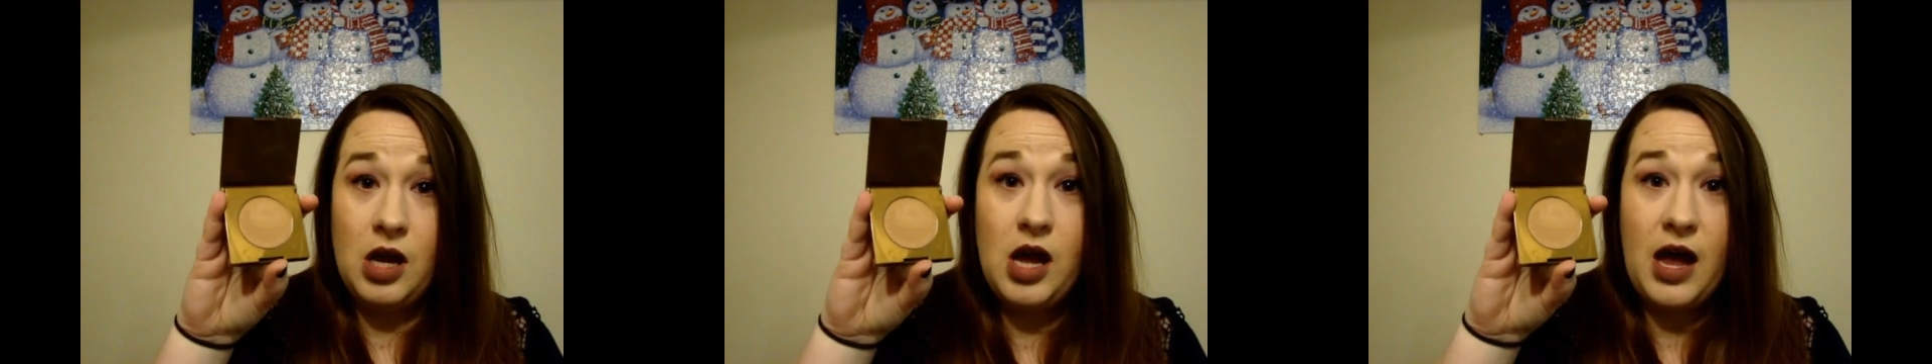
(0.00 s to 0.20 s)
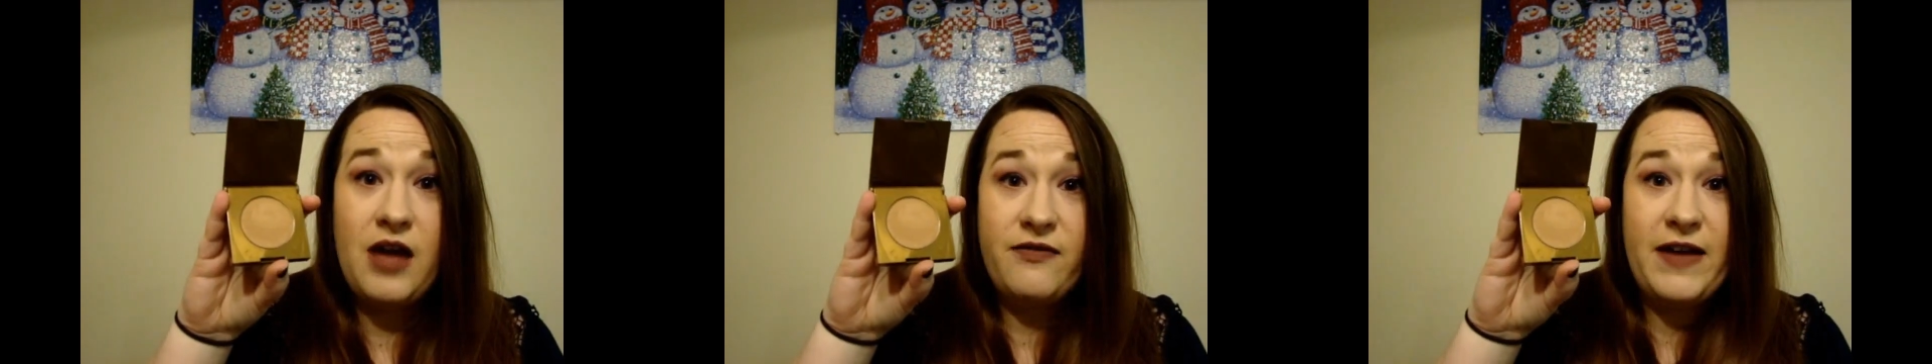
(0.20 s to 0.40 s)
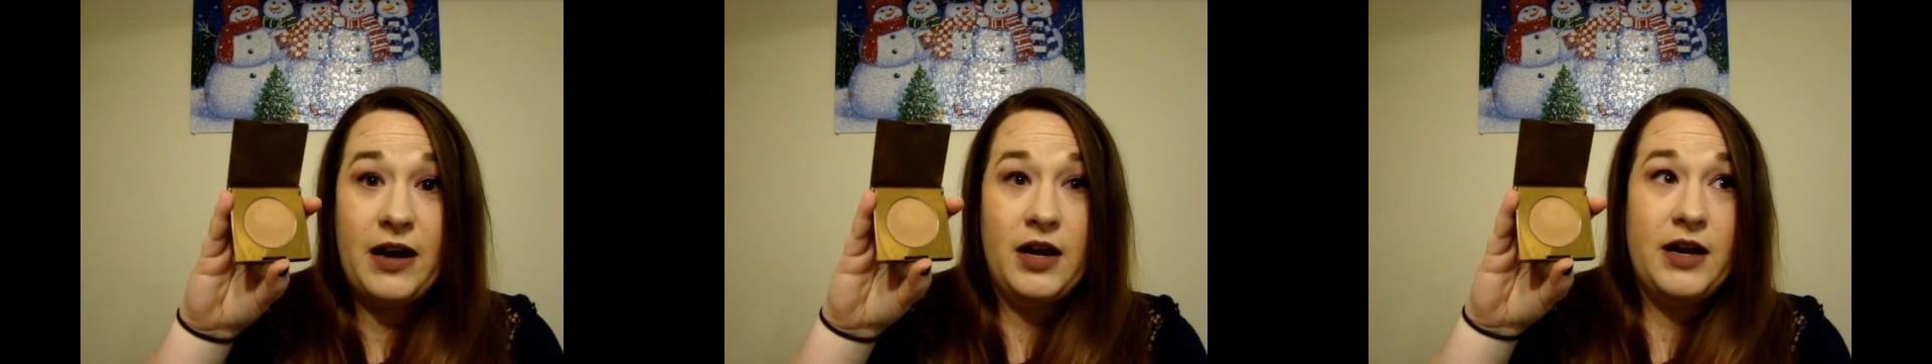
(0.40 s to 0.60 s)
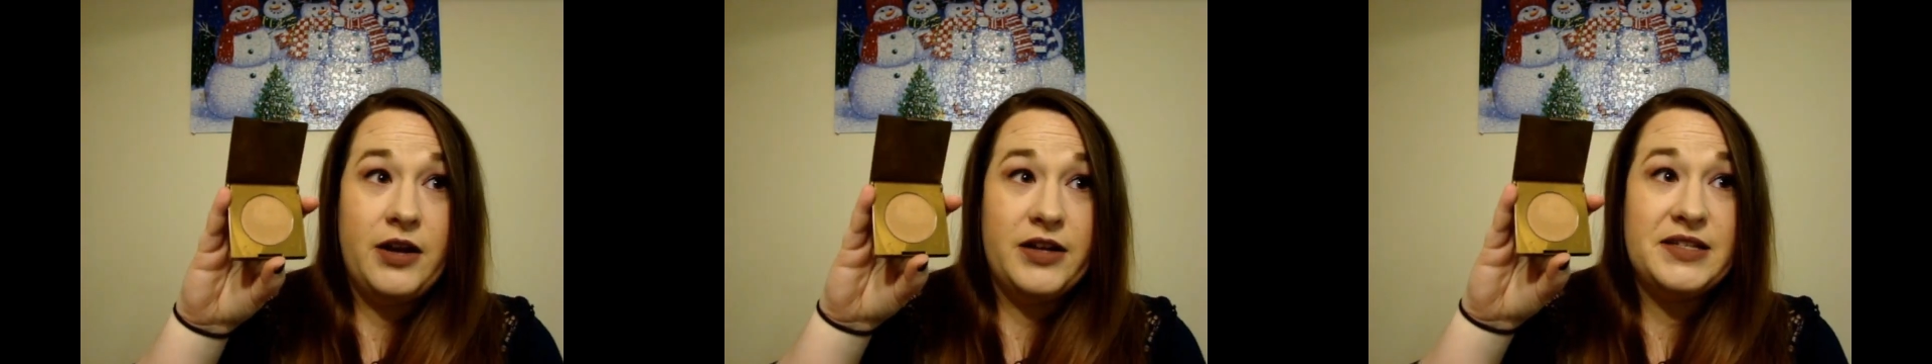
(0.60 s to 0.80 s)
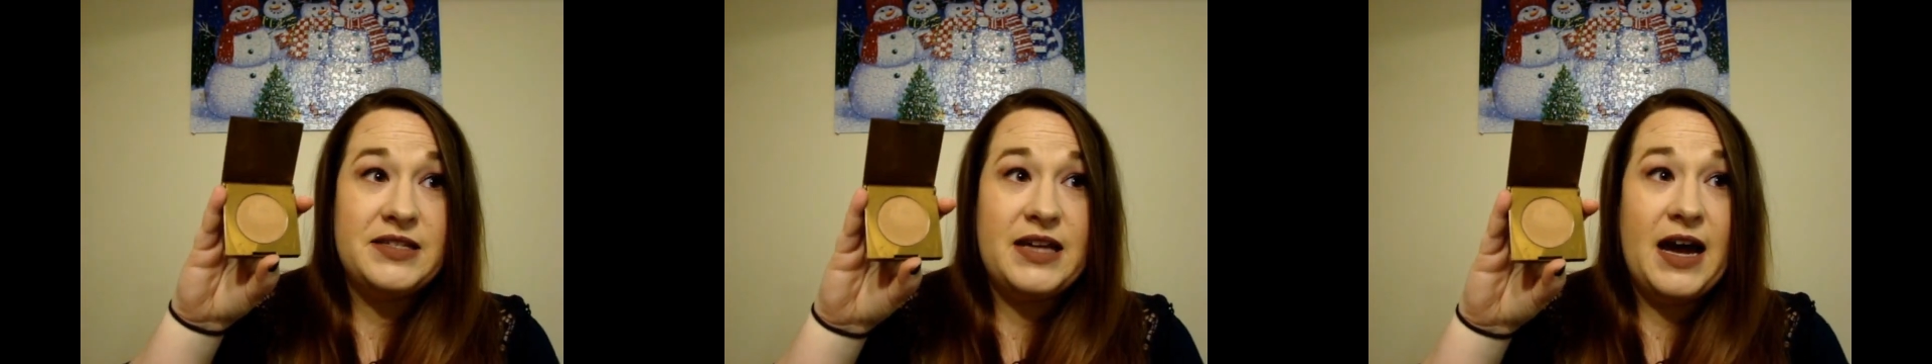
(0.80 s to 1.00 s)
a very
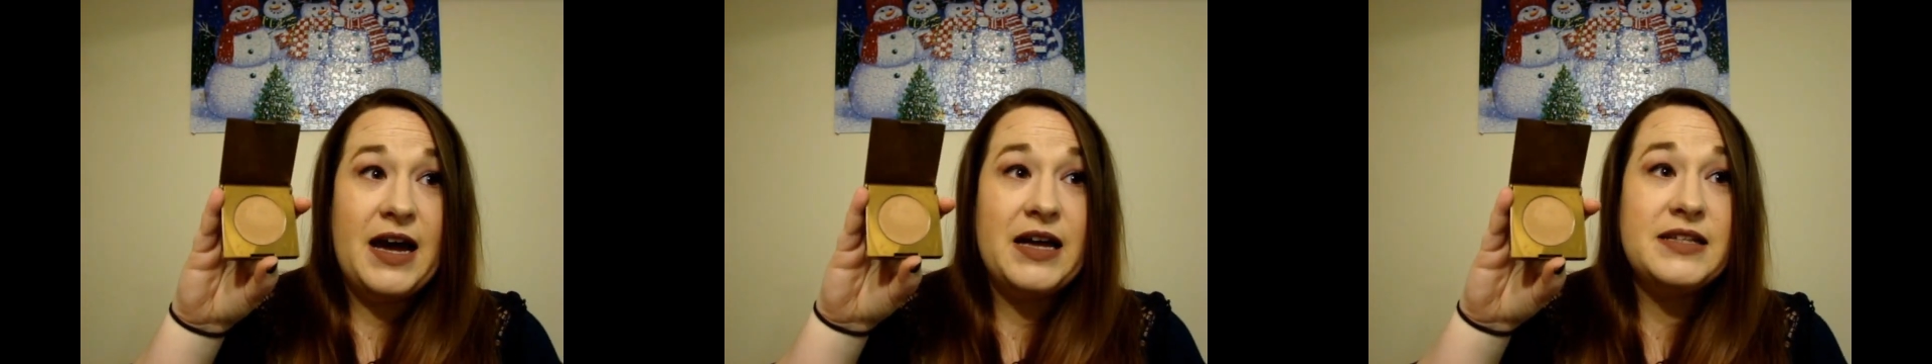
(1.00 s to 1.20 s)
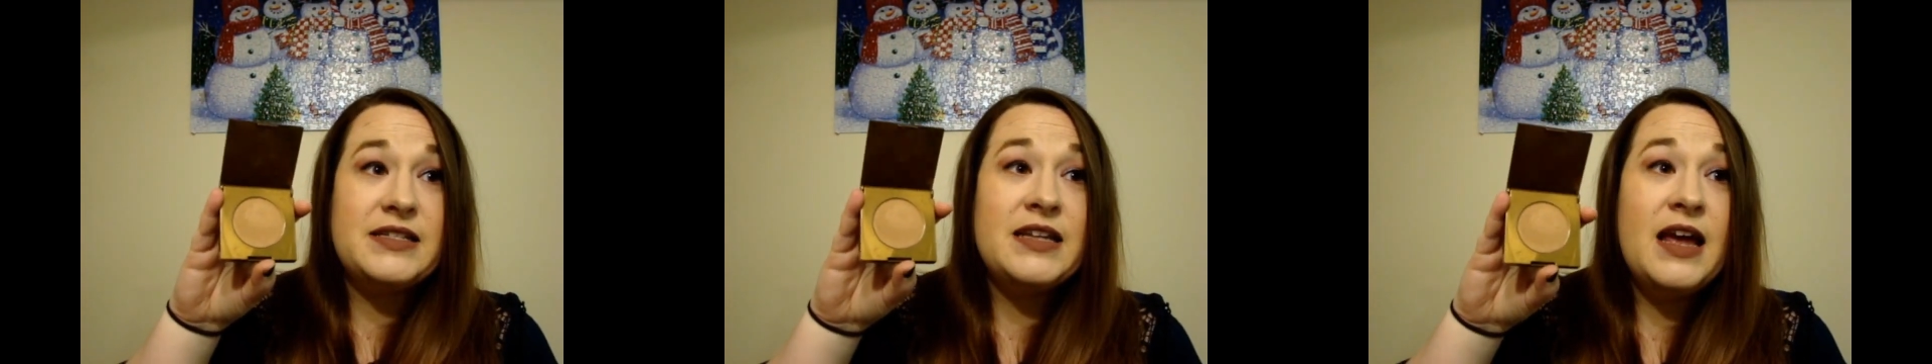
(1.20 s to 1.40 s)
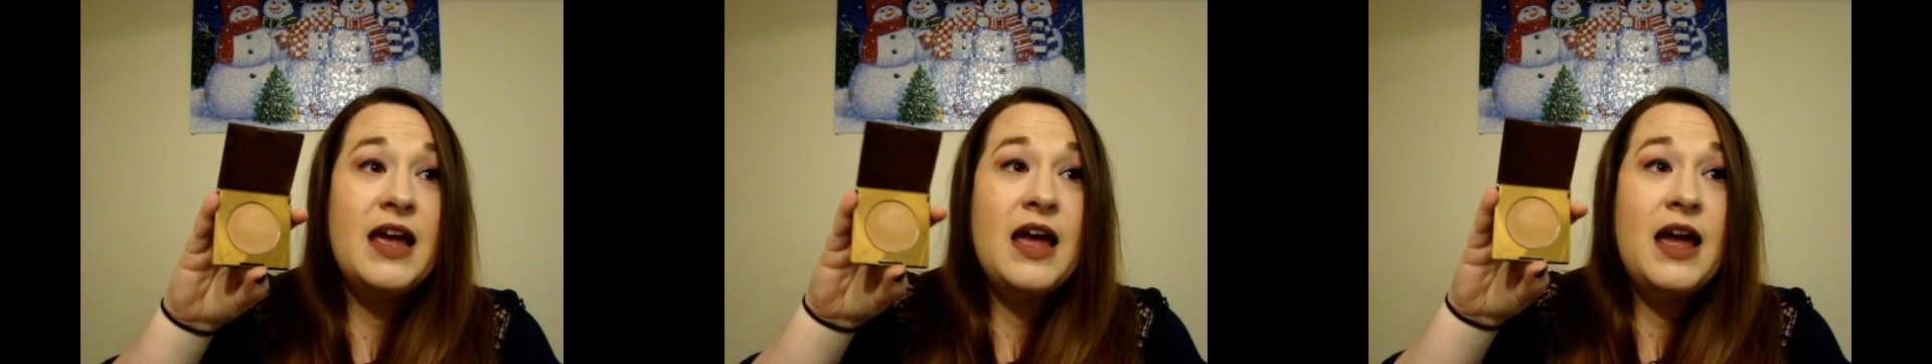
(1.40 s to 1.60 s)
good size.